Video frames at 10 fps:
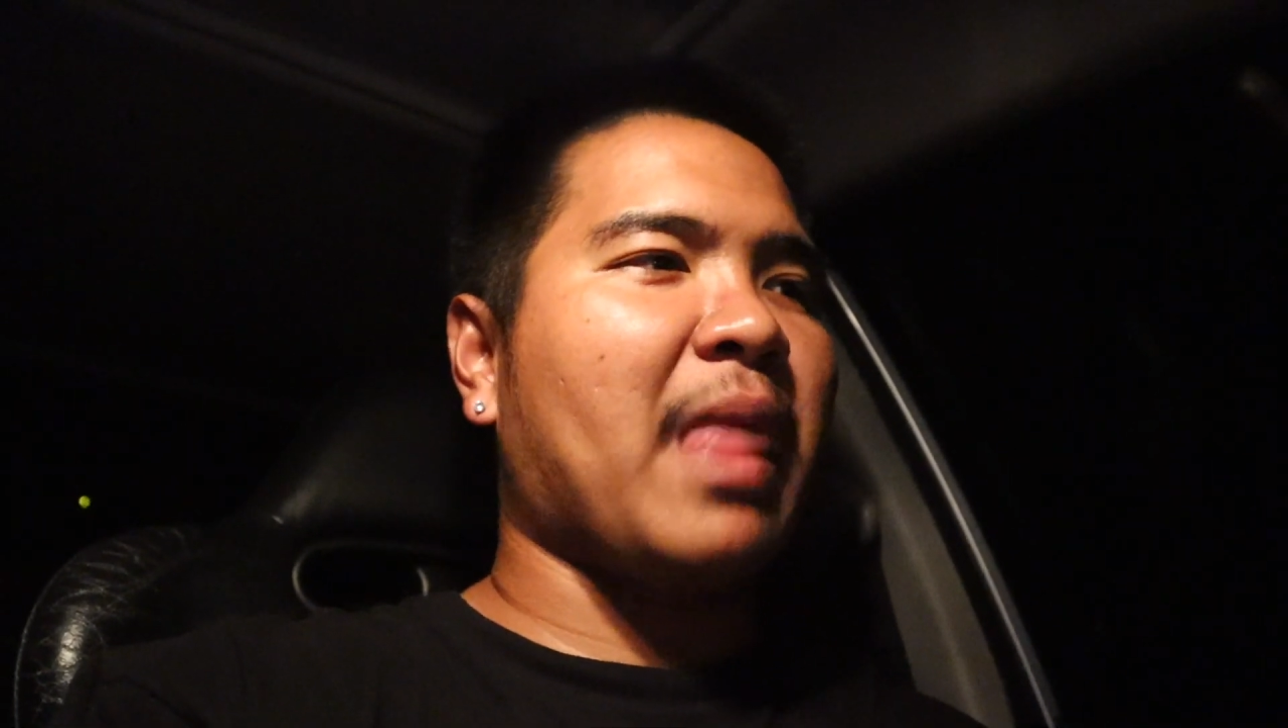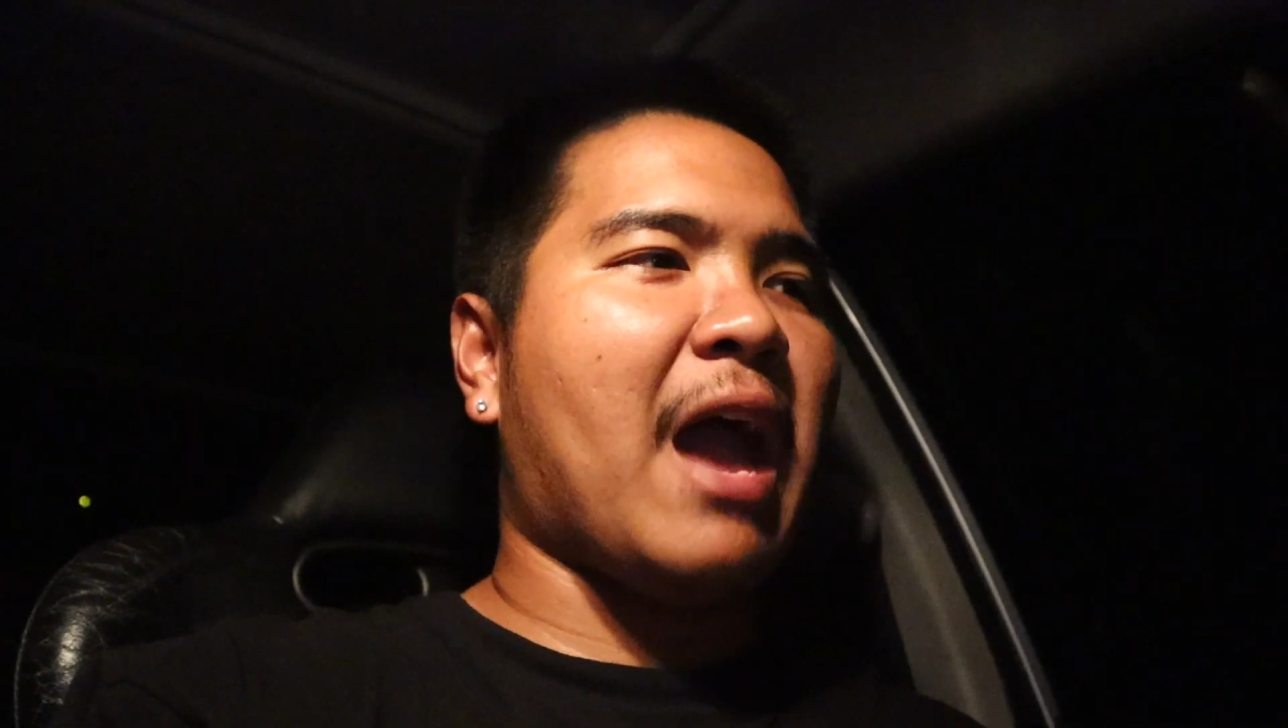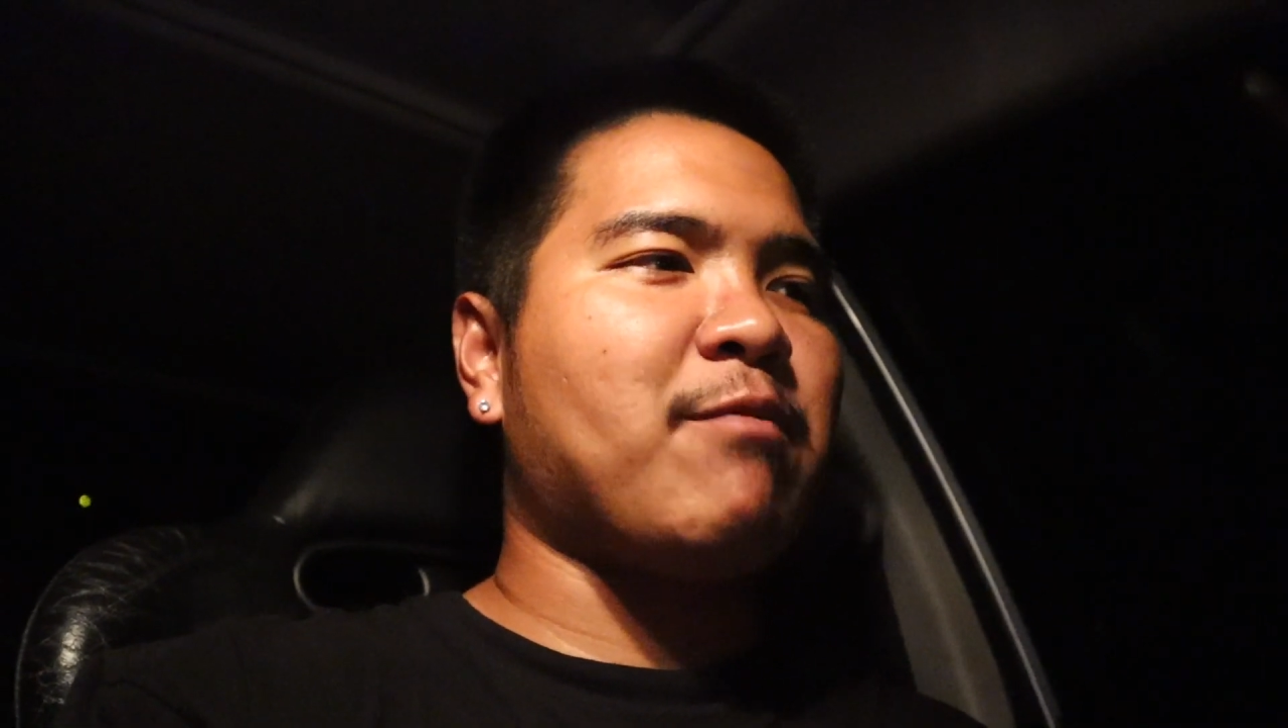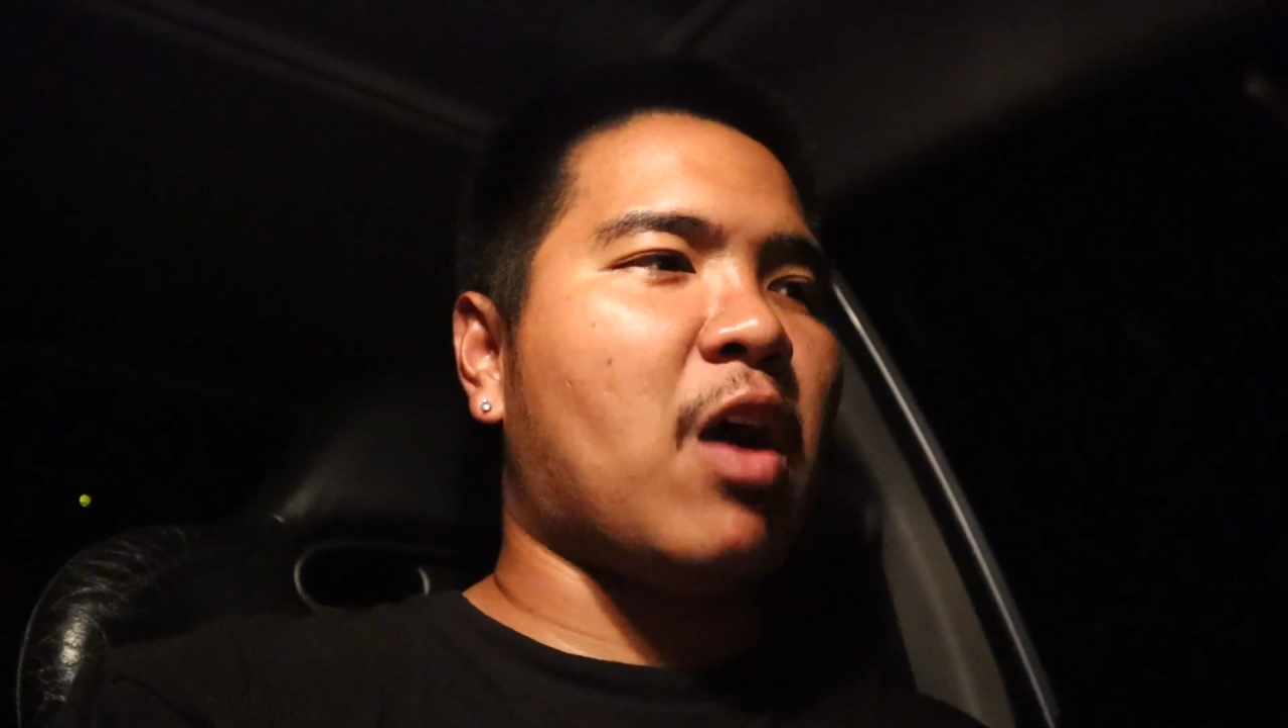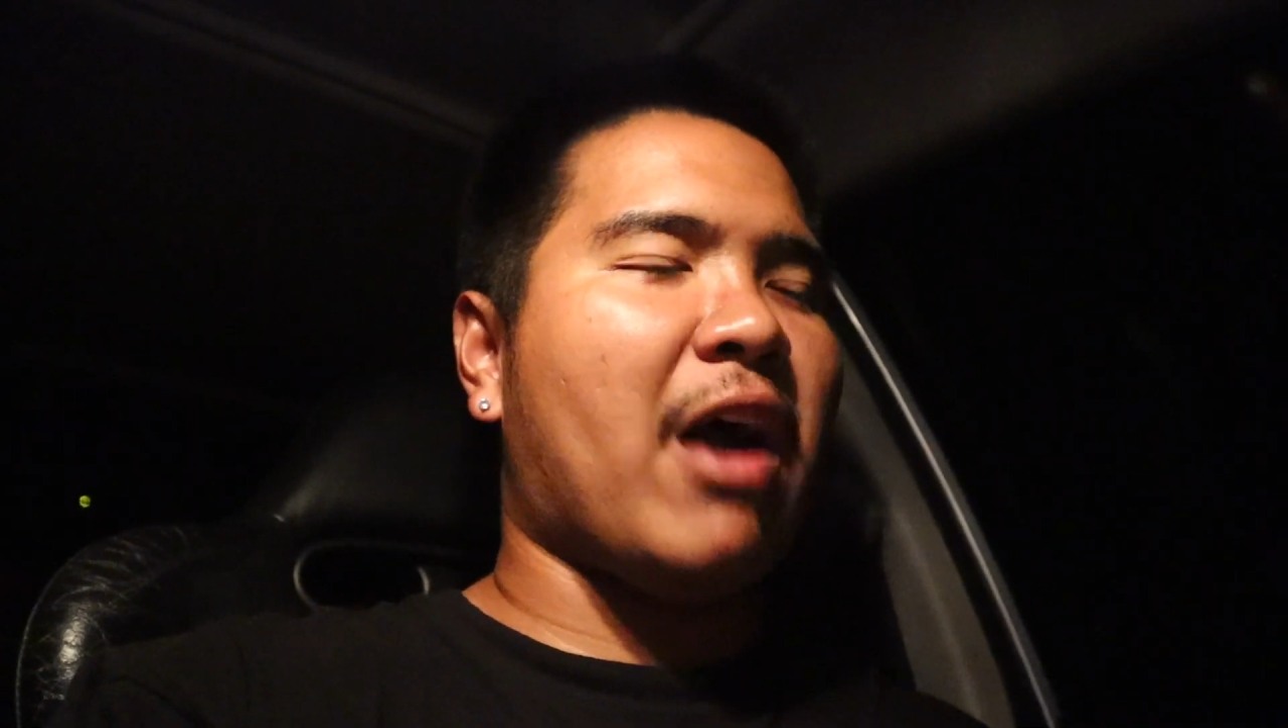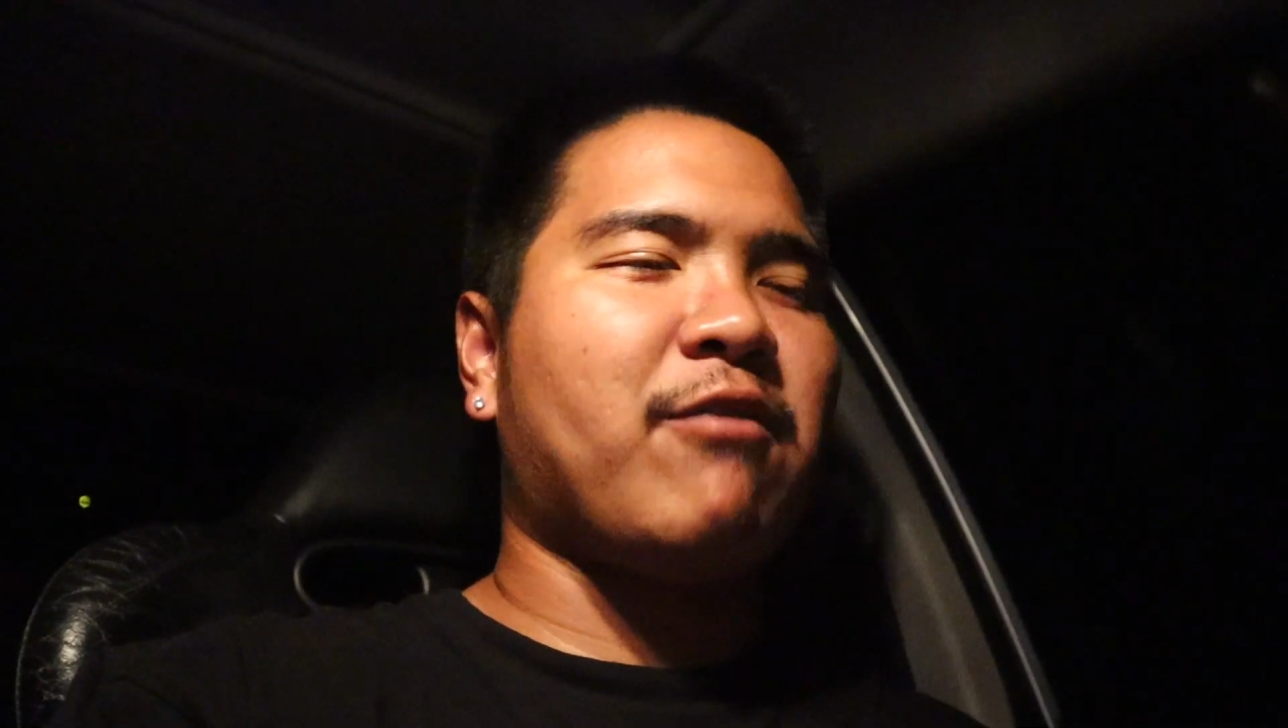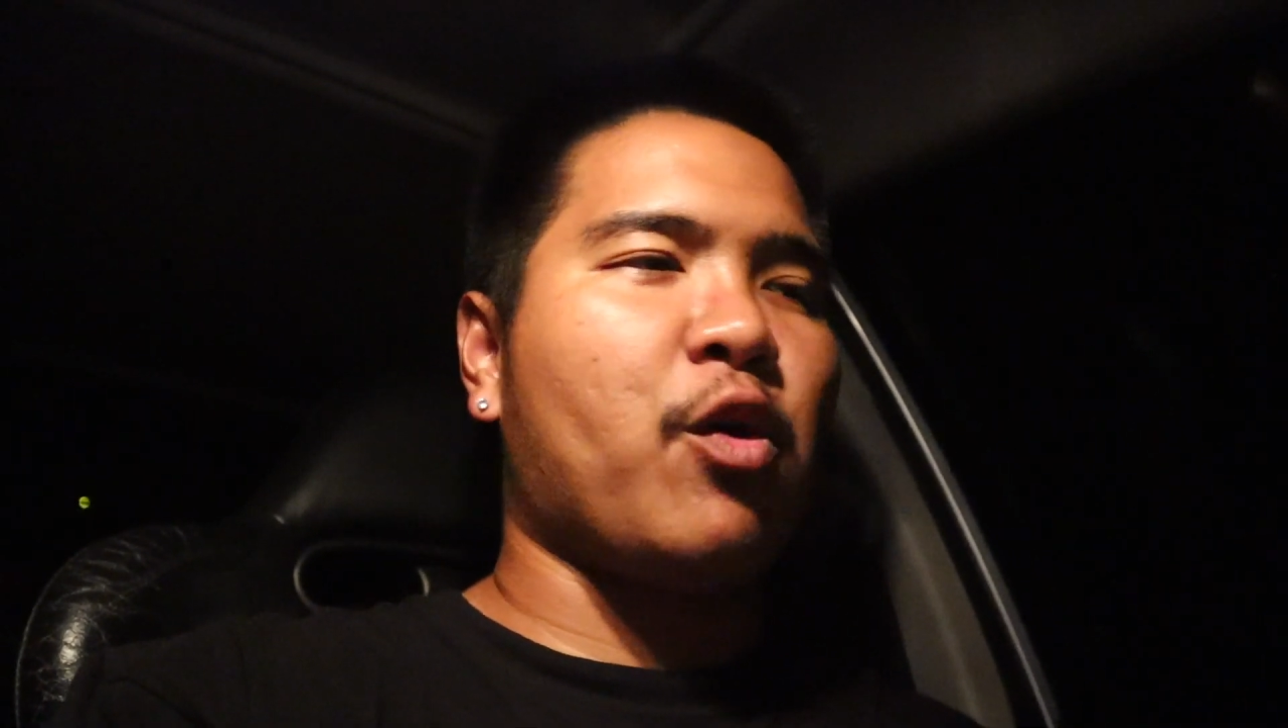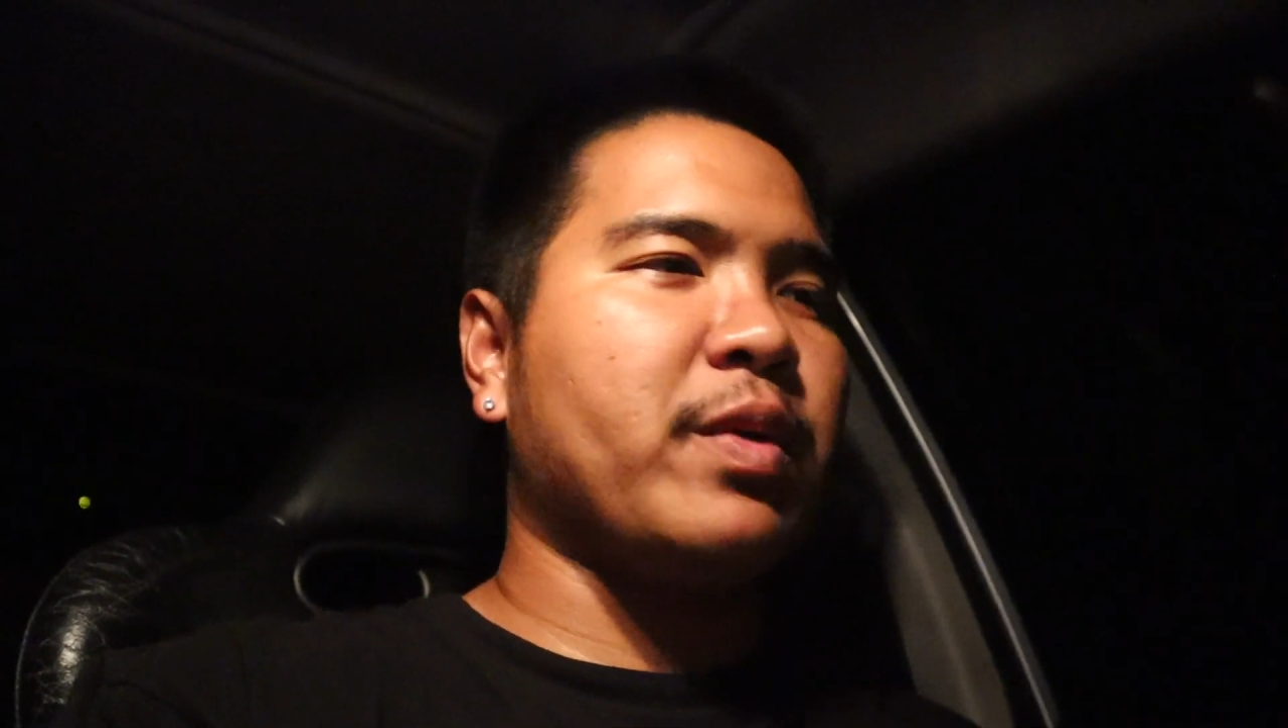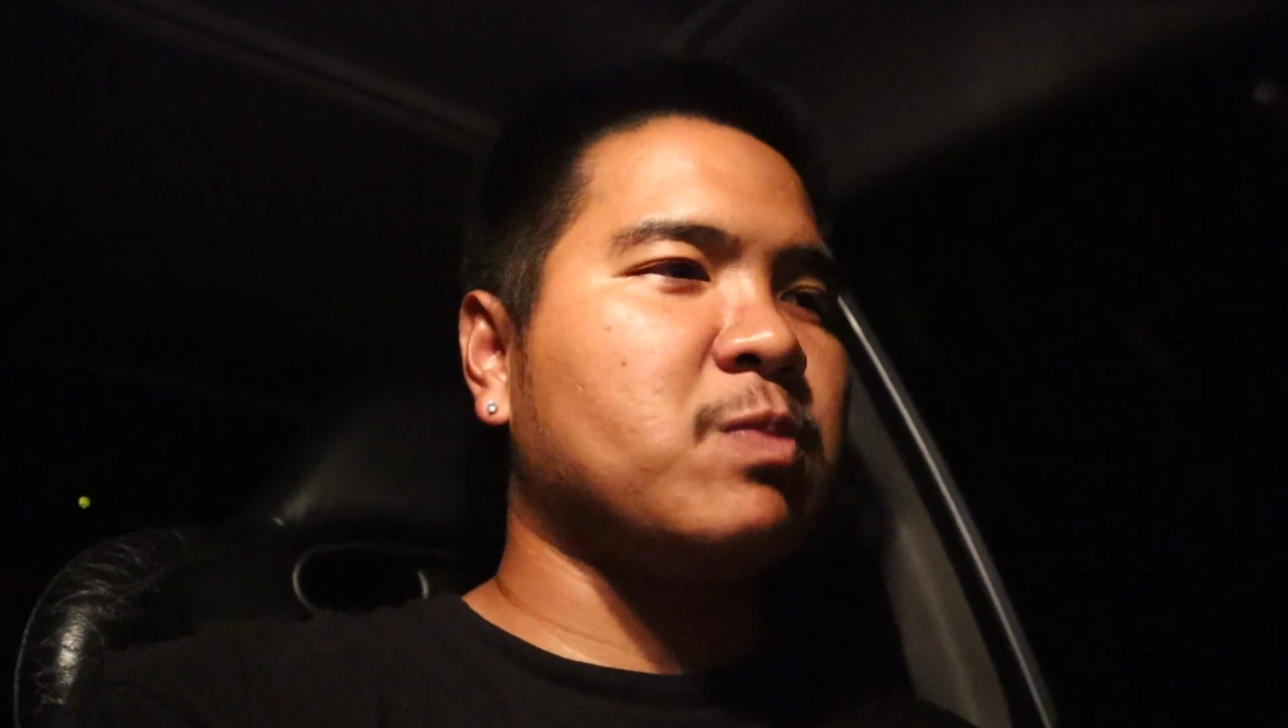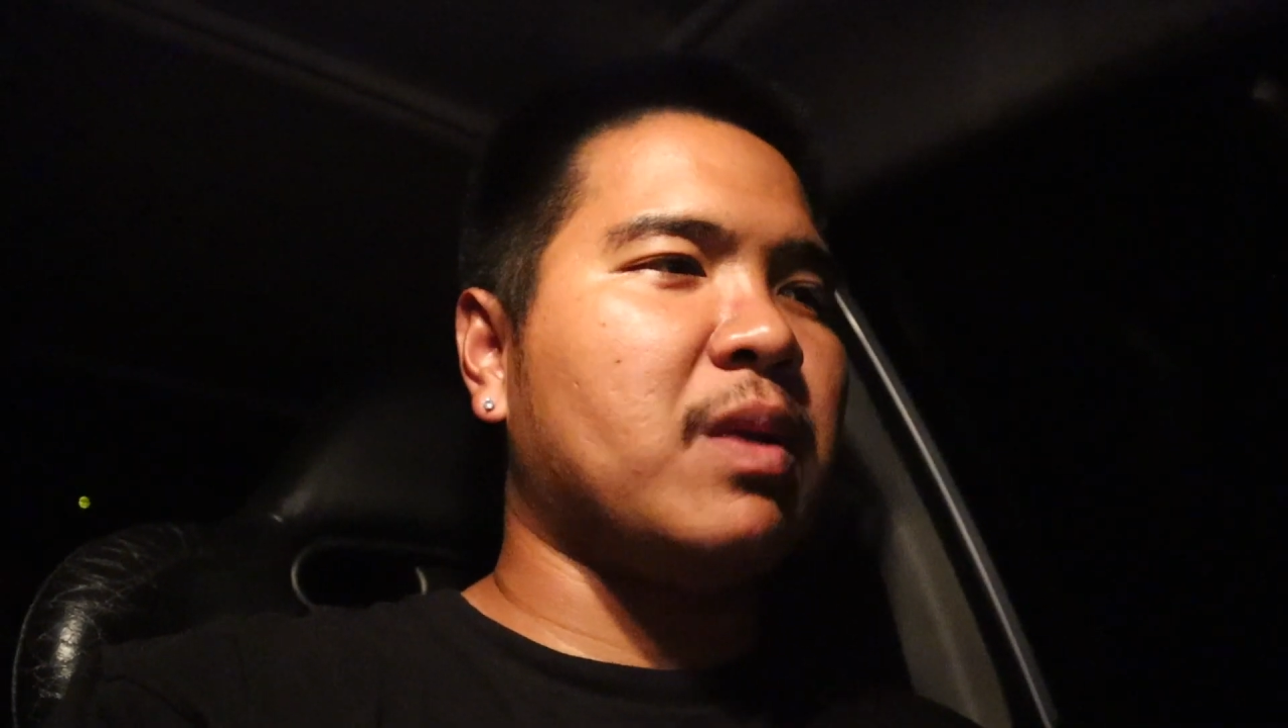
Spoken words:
I've always